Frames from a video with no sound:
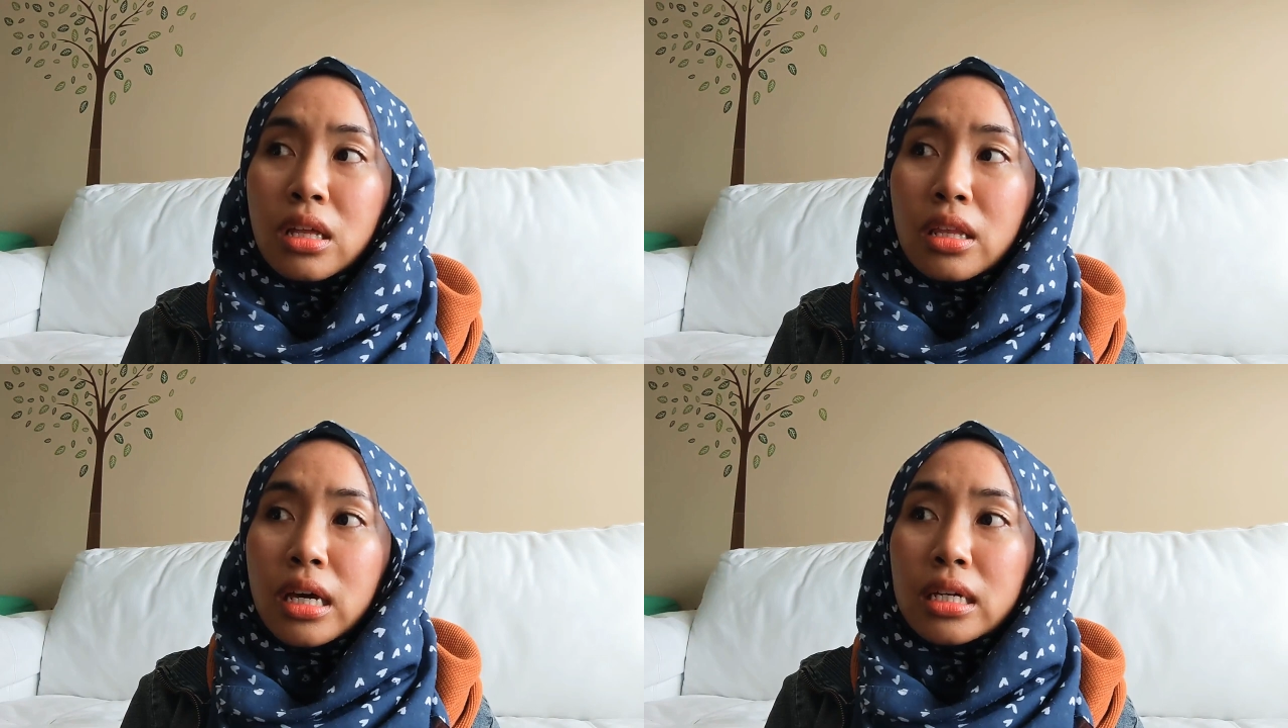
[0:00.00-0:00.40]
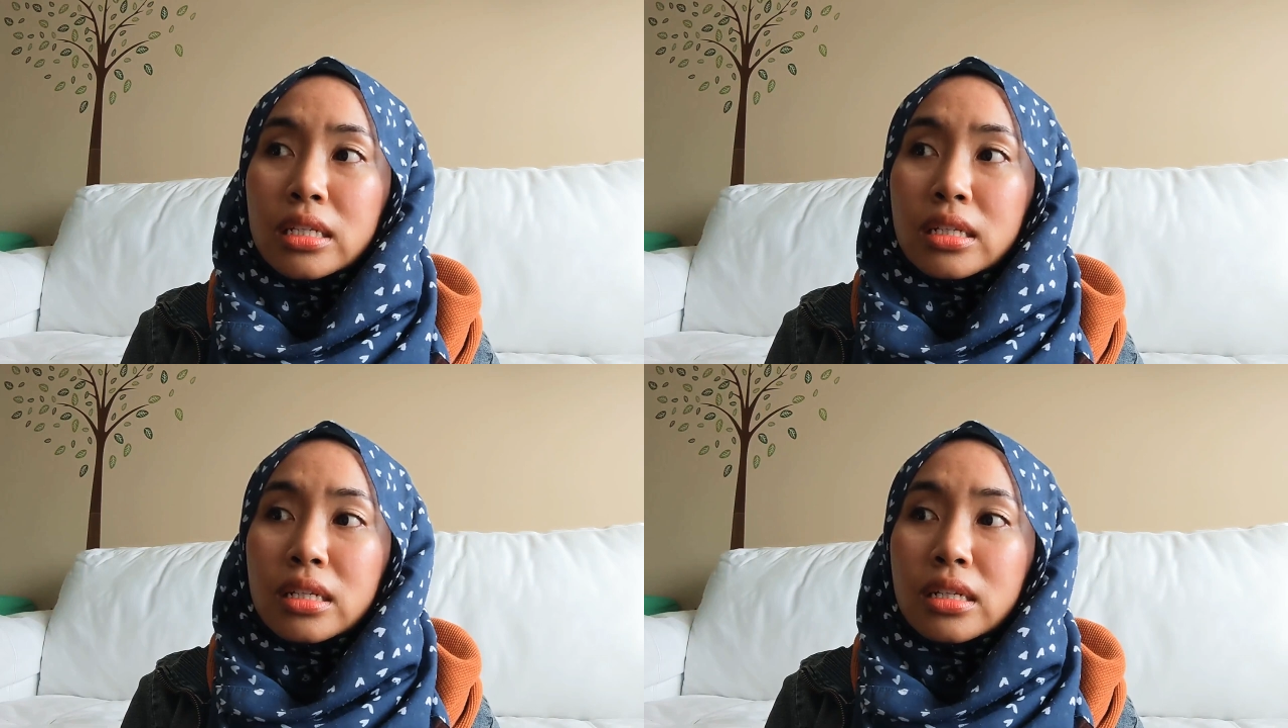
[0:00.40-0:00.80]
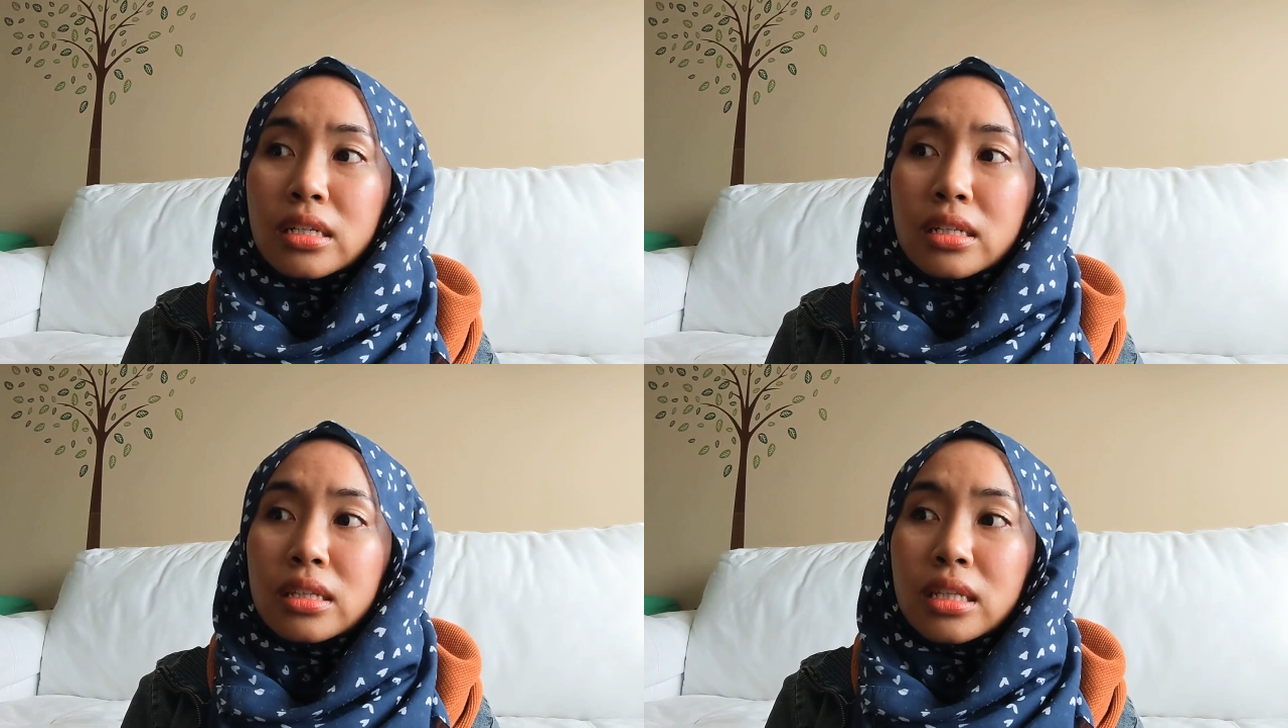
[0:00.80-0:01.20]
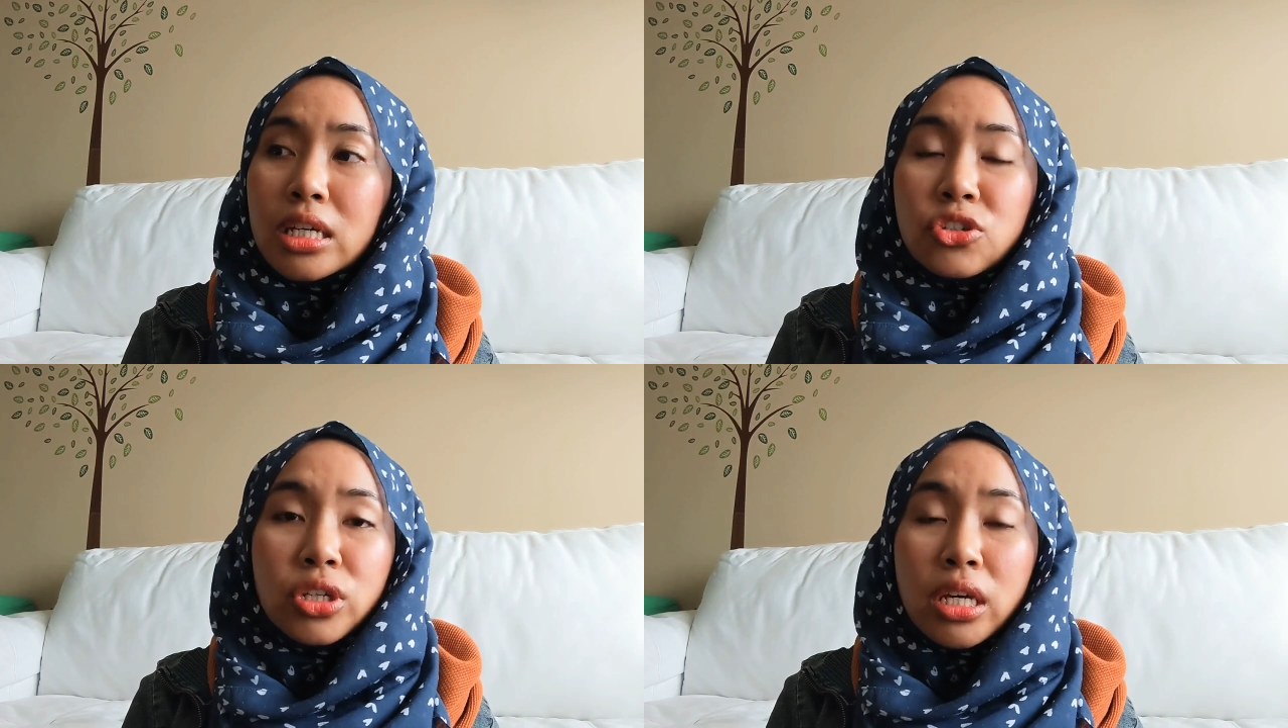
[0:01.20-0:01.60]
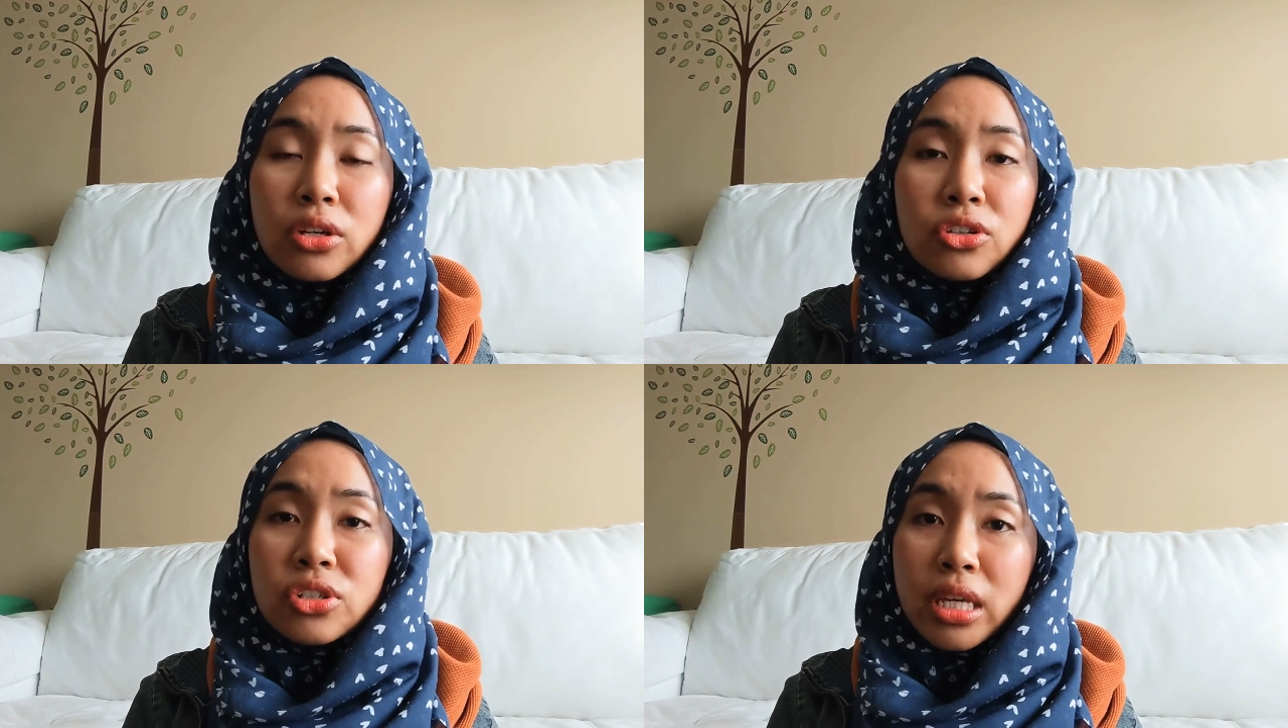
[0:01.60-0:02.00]
that the
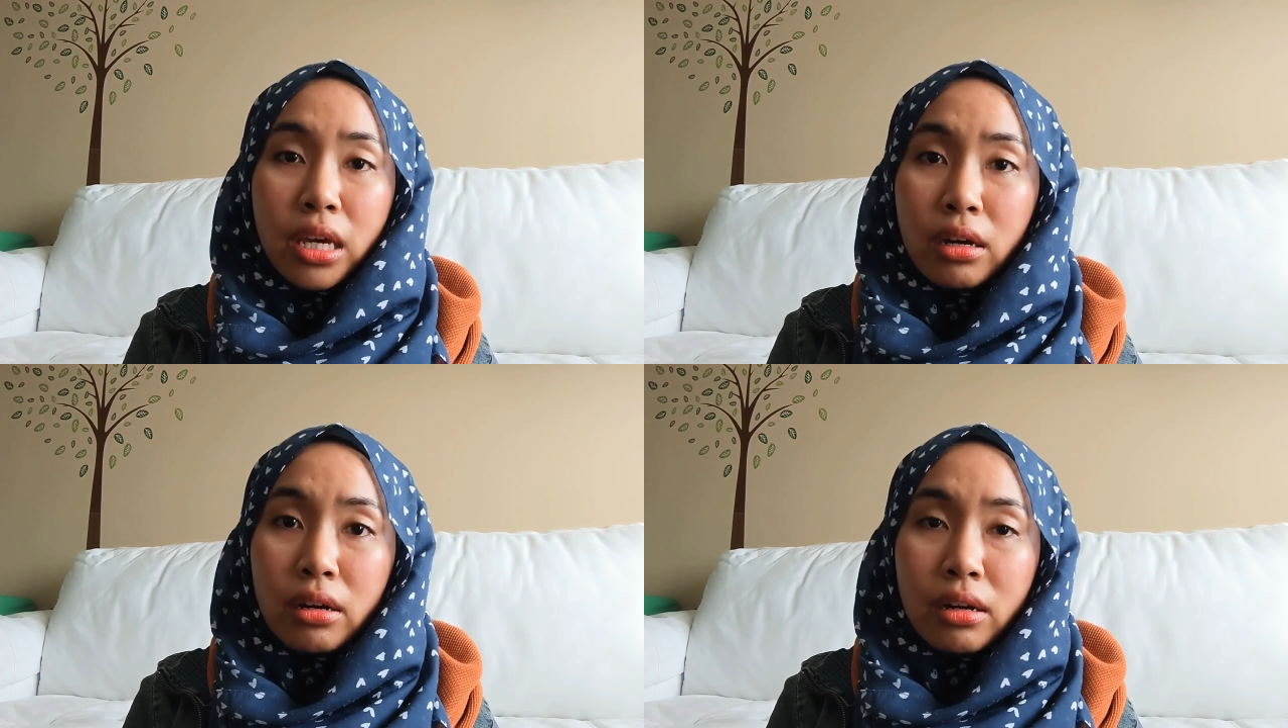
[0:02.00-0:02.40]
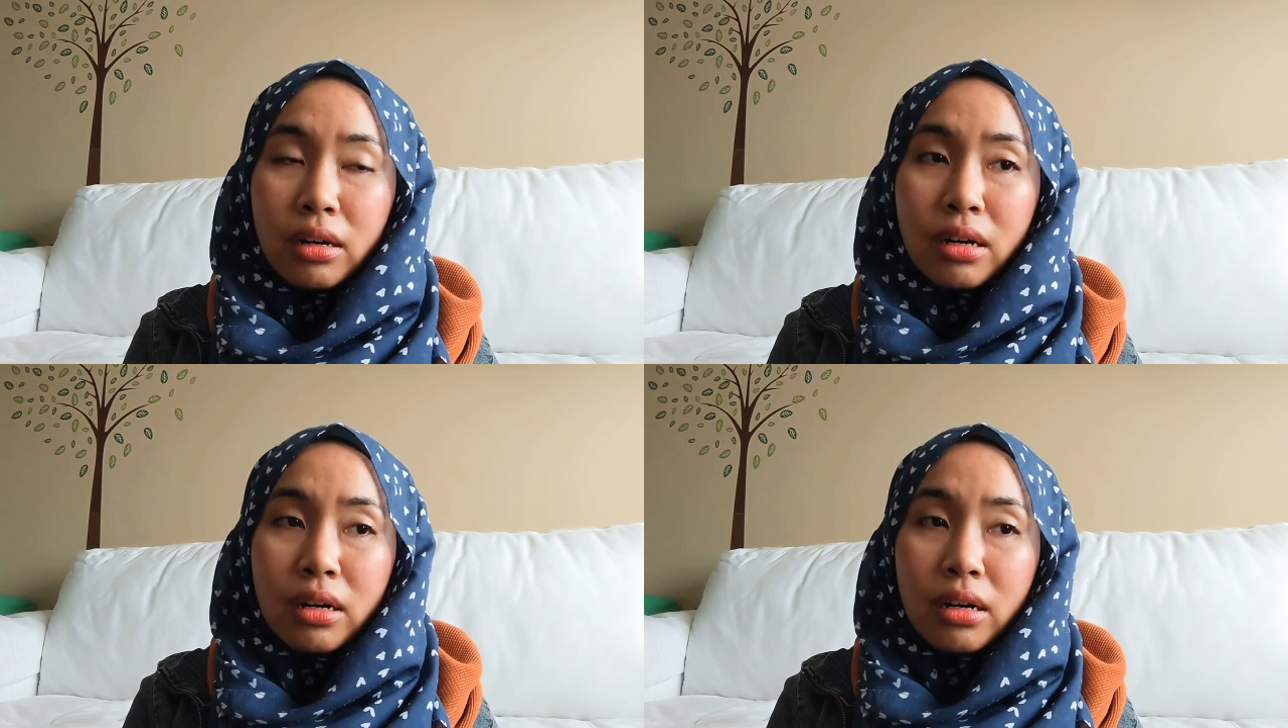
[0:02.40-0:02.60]
educators care.